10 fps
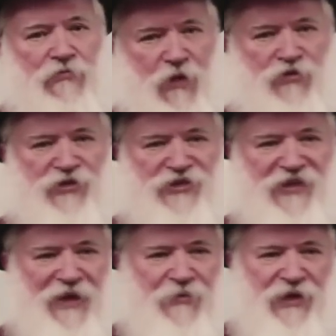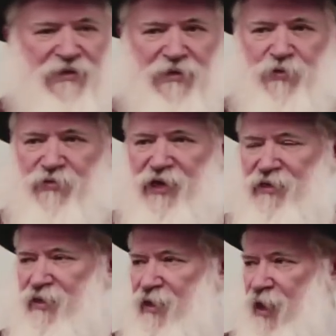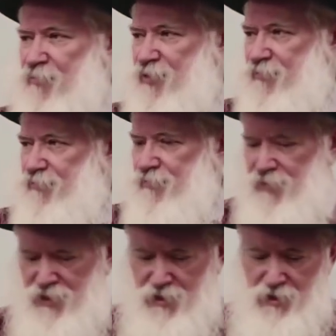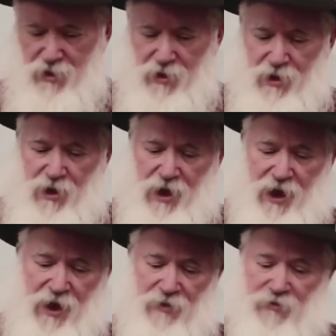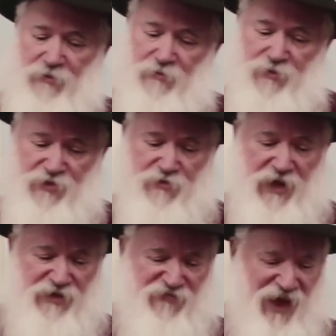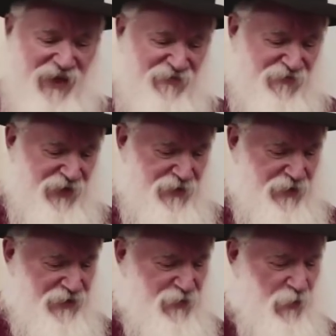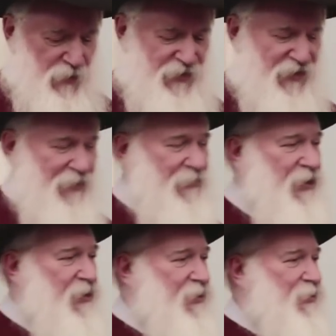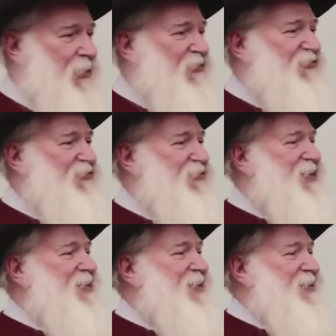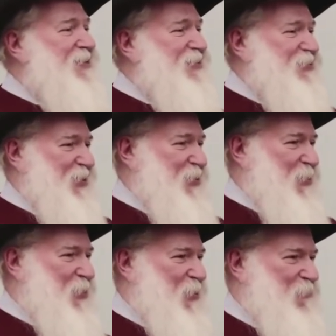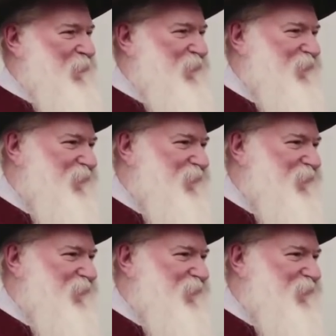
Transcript: The Russians came in and liberated the camp. And with great fanfare, they told them, You are free to go home.